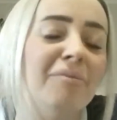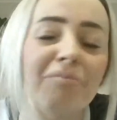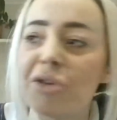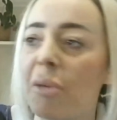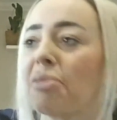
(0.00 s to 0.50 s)

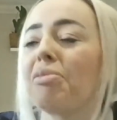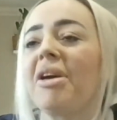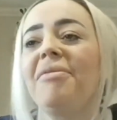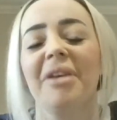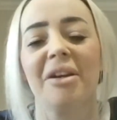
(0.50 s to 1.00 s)
jobs
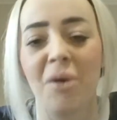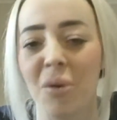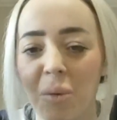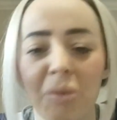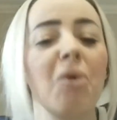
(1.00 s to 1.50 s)
briefing
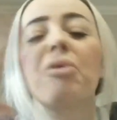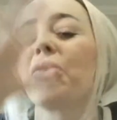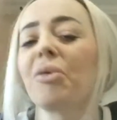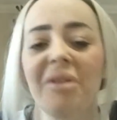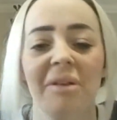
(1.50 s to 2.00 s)
calls, all
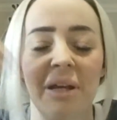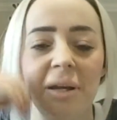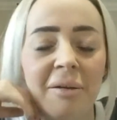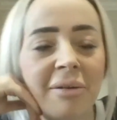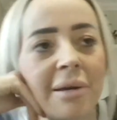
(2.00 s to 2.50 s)
sorts of
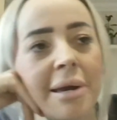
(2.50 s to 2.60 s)
things.